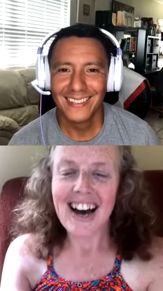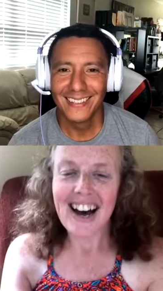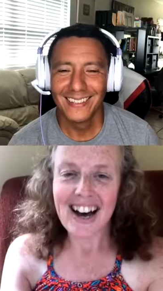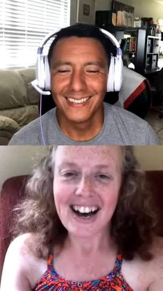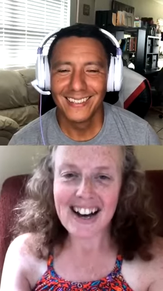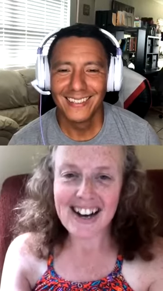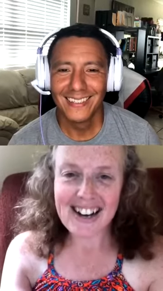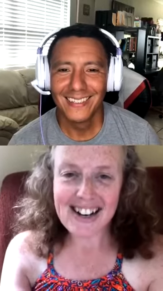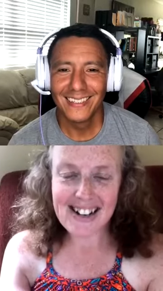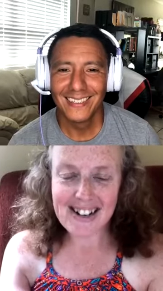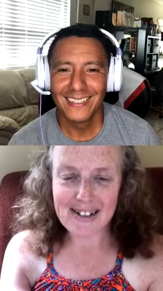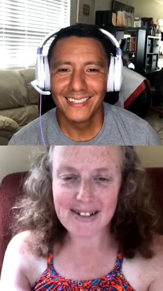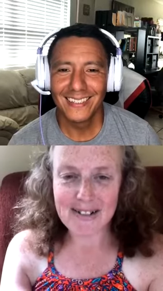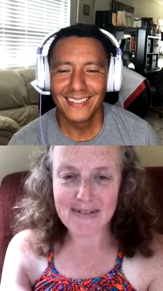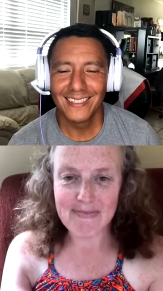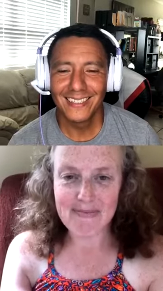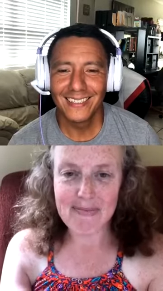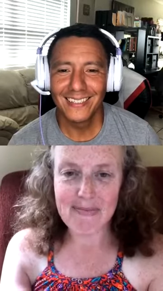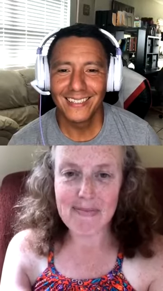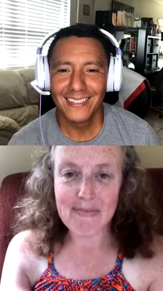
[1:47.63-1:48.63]
Speaker 1: um,
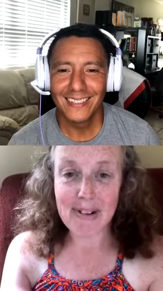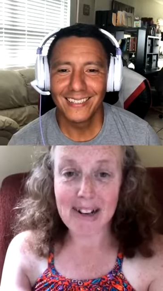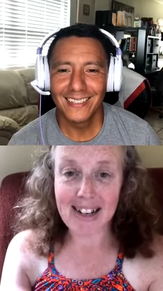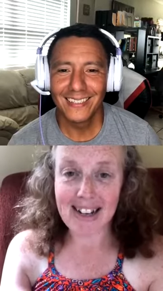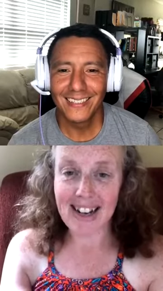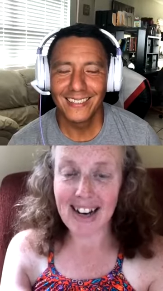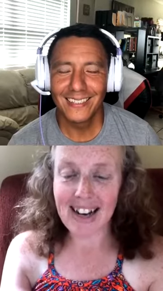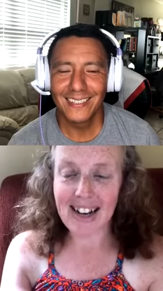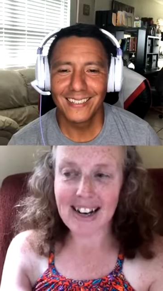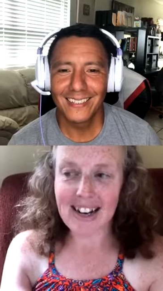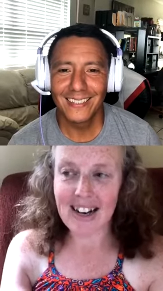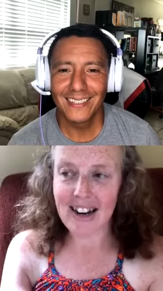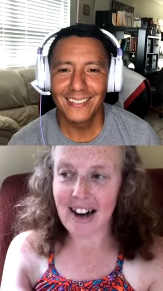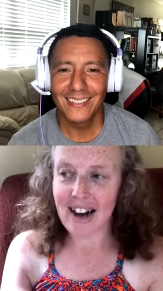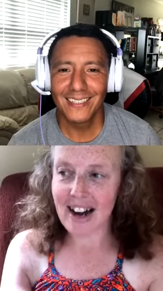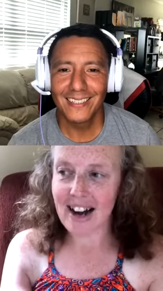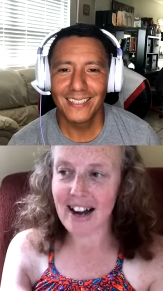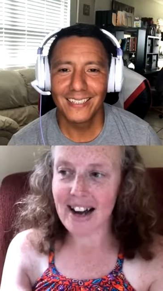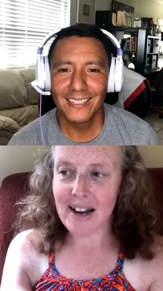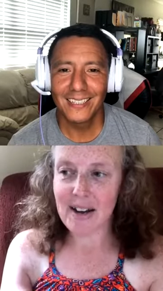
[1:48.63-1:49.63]
but yeah,
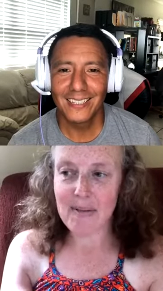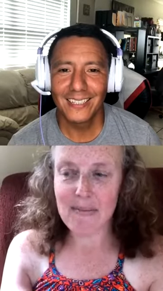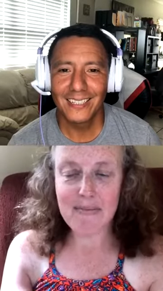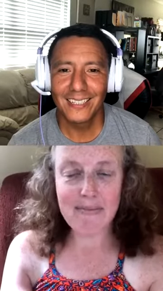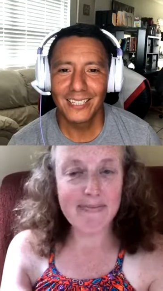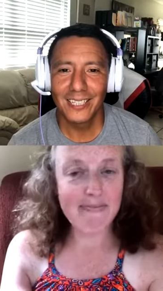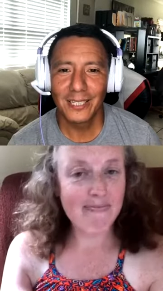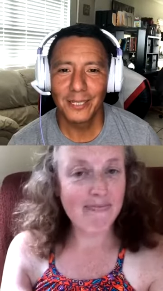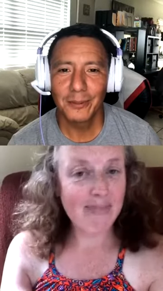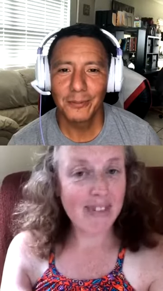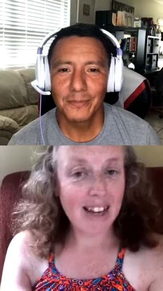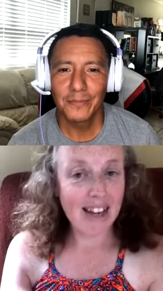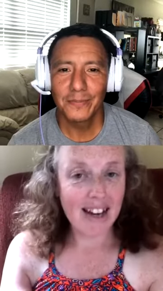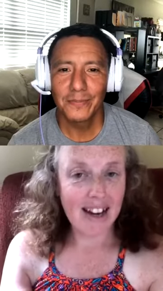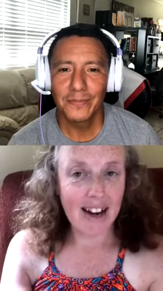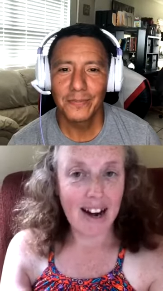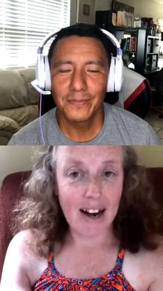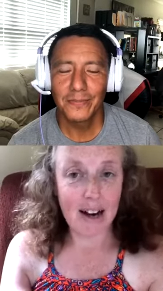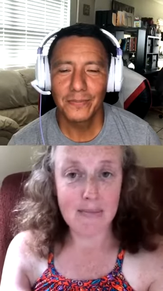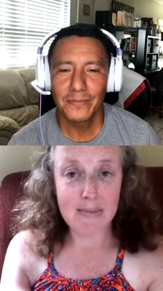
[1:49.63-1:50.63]
I
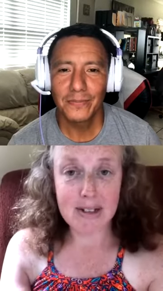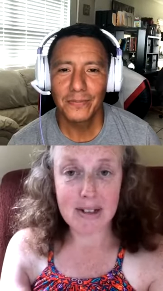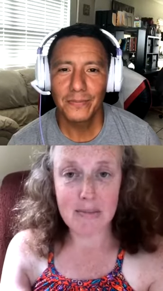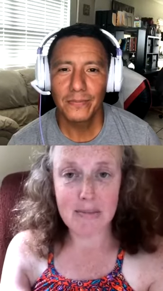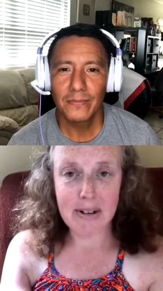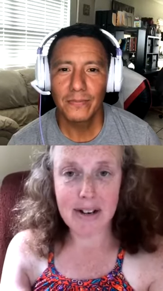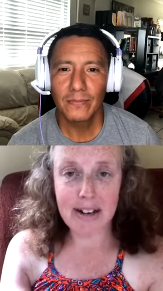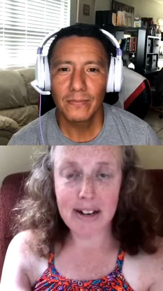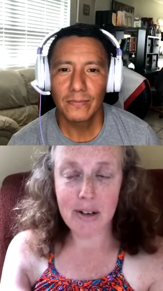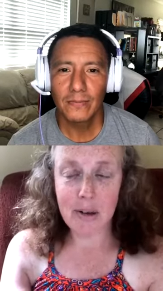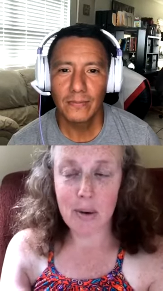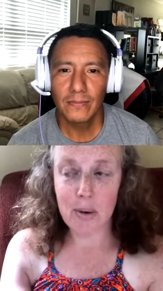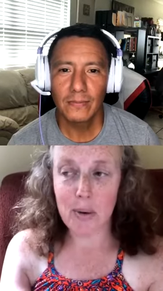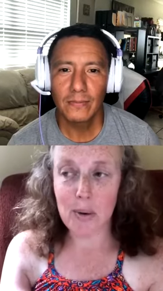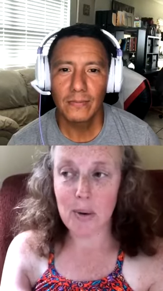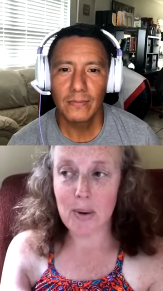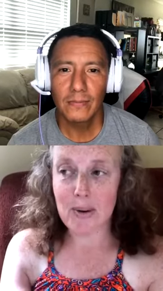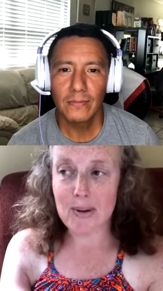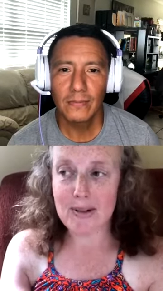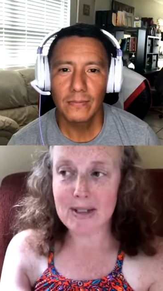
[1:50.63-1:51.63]
I'm somebody
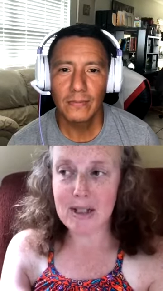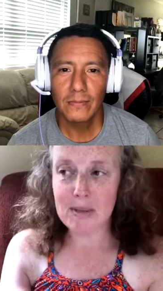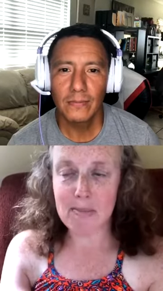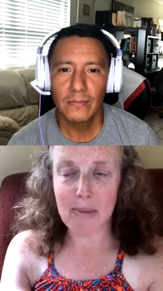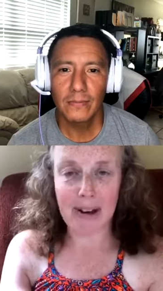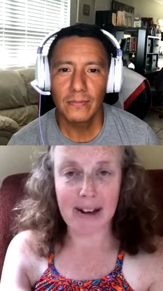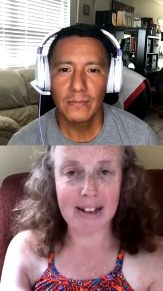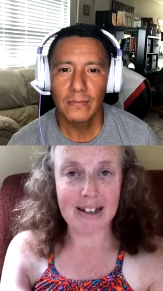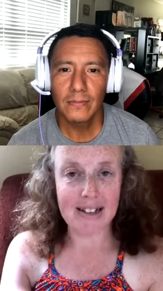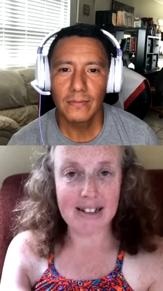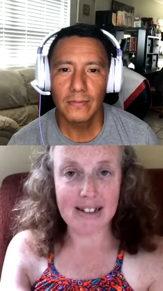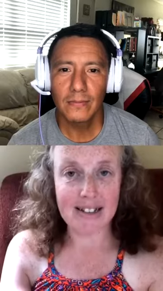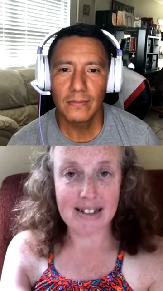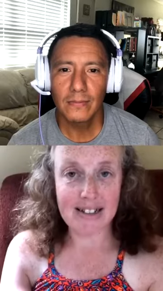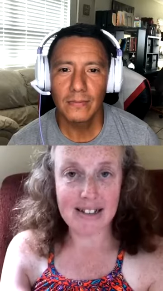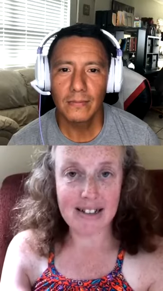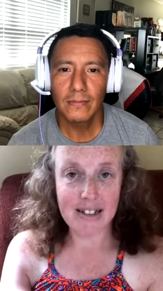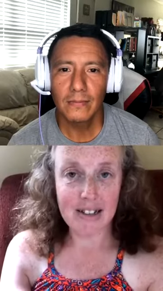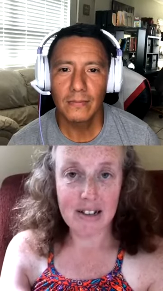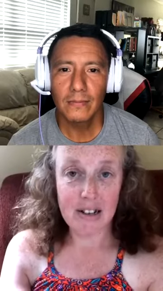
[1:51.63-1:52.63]
who spent
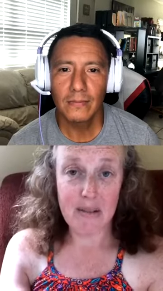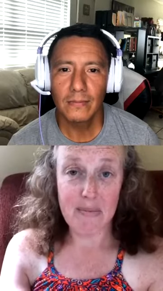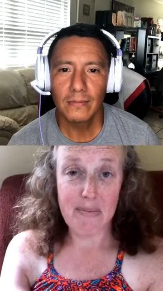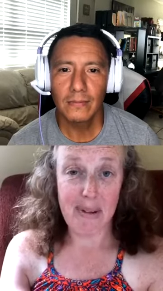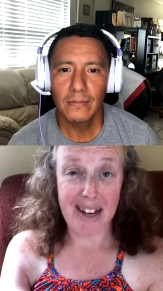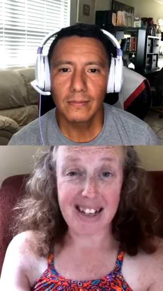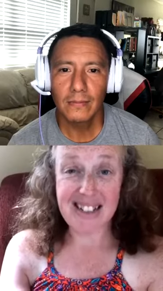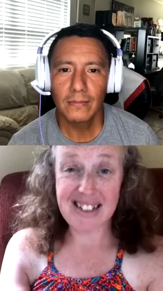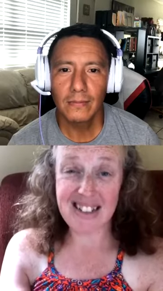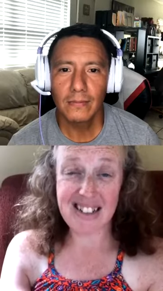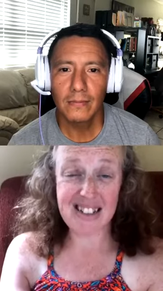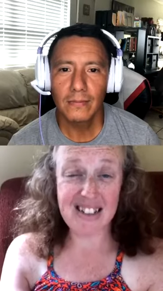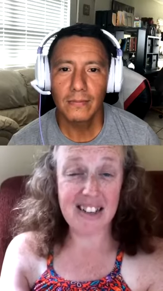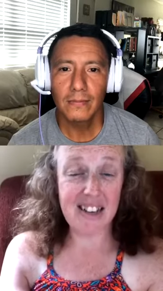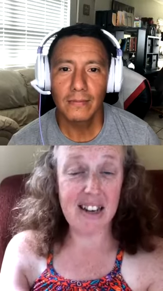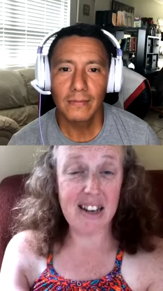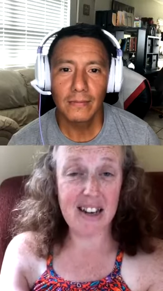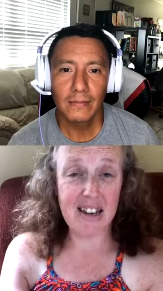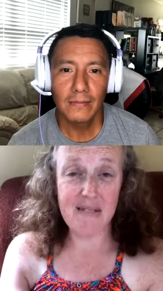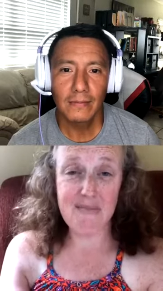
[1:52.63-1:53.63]

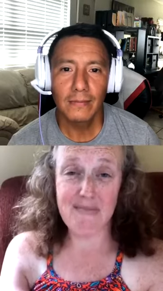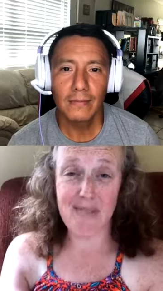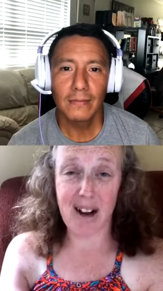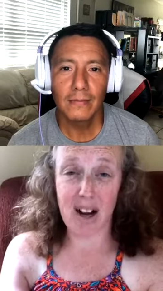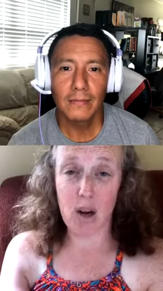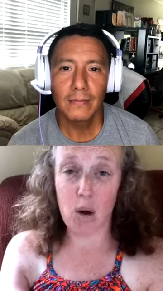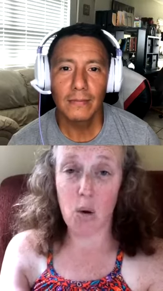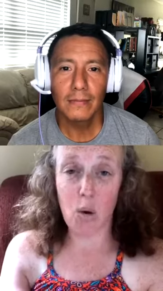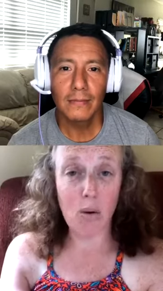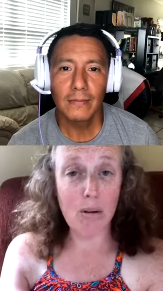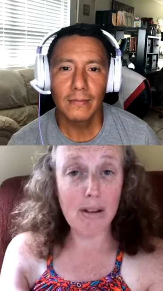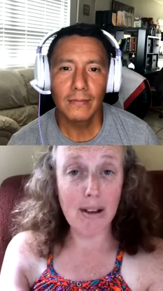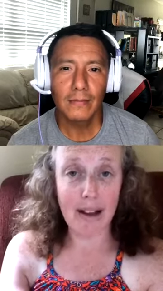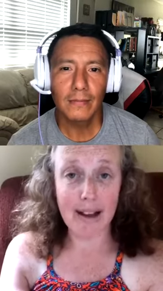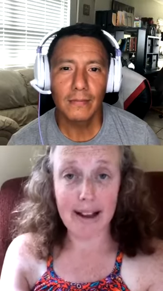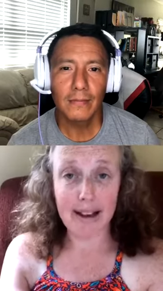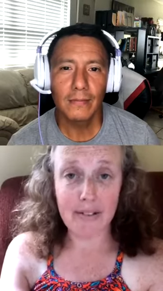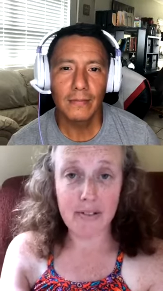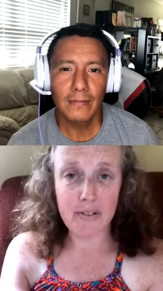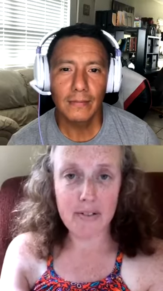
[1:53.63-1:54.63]
basically my whole
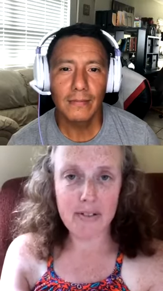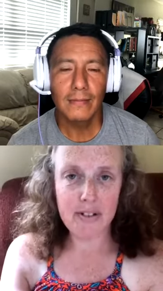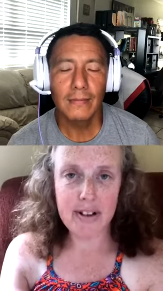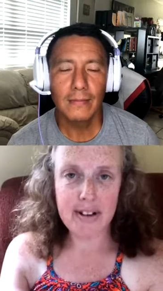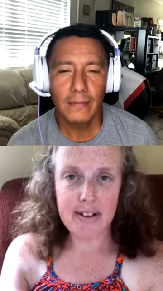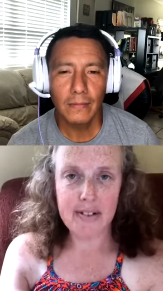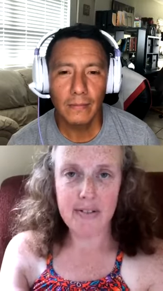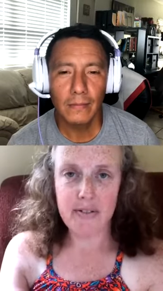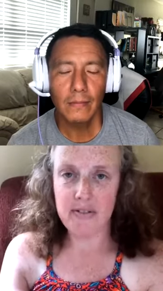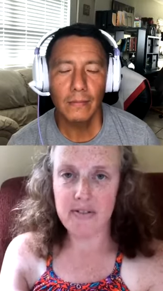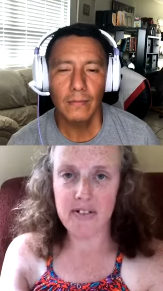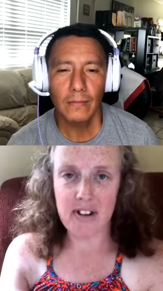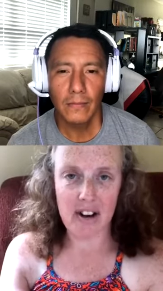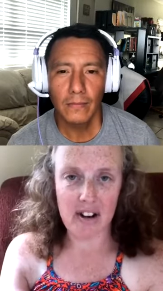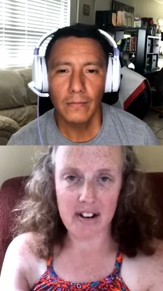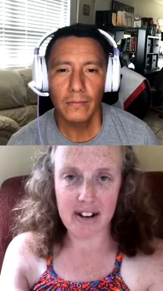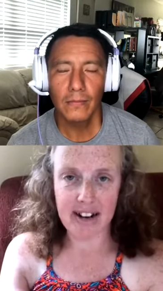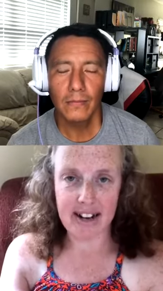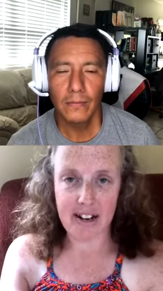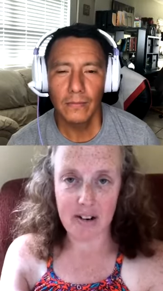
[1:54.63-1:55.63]
life
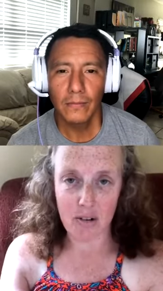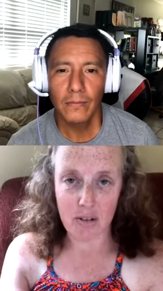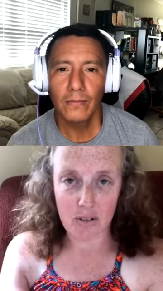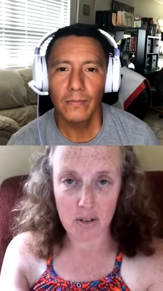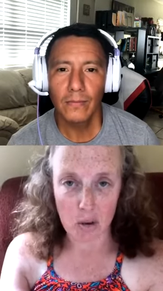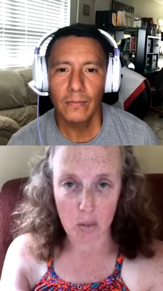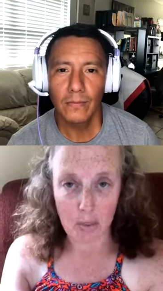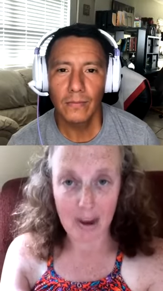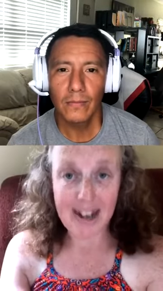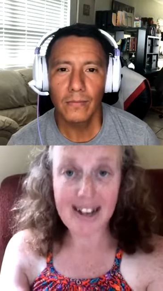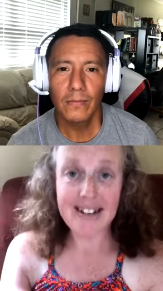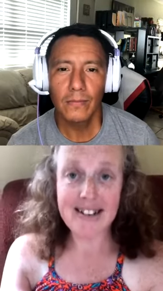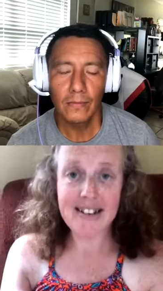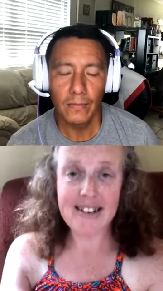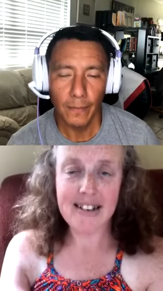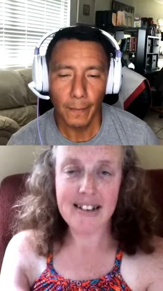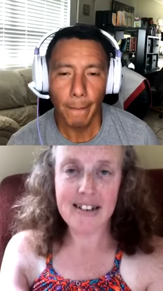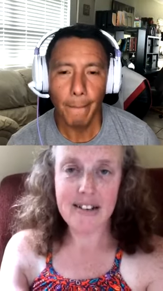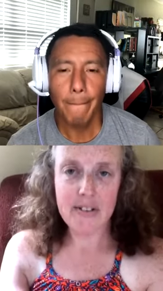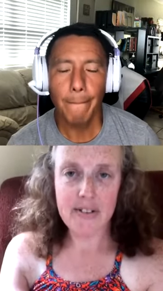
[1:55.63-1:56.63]
very overweight,
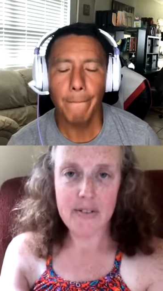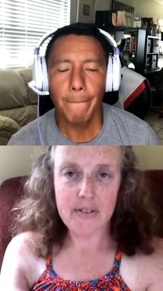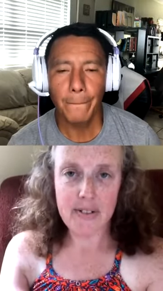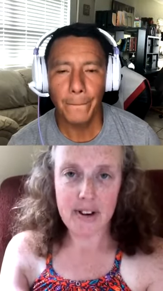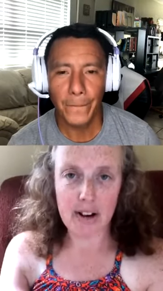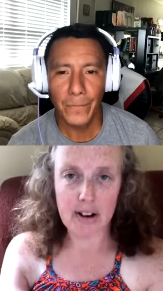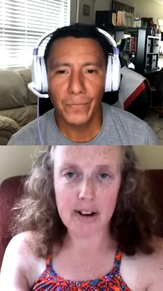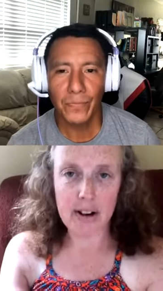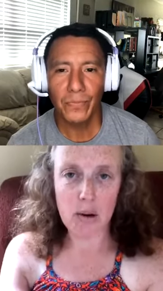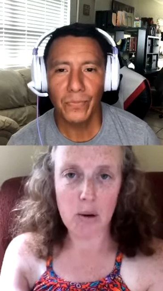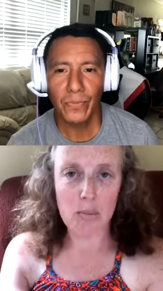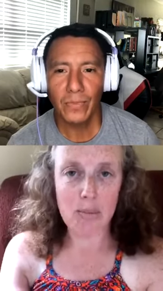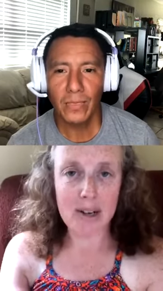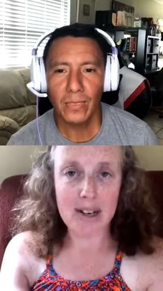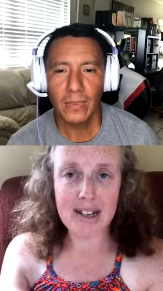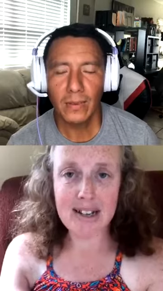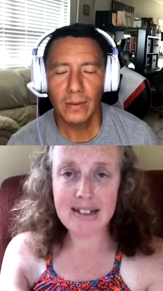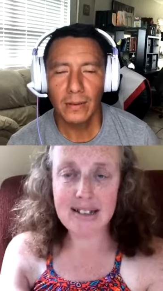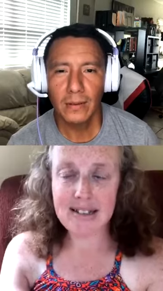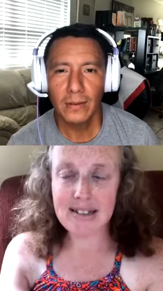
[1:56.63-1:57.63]
mm-hmm. very mm-hmm.
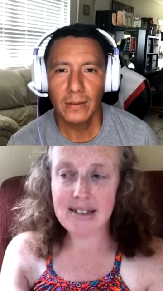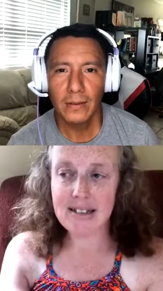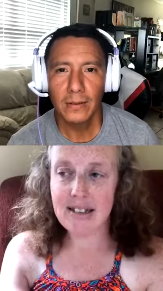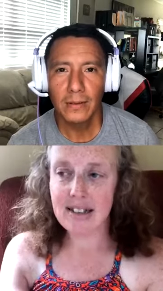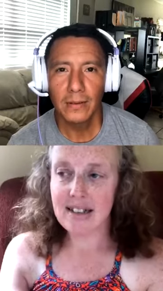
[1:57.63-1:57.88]
obese.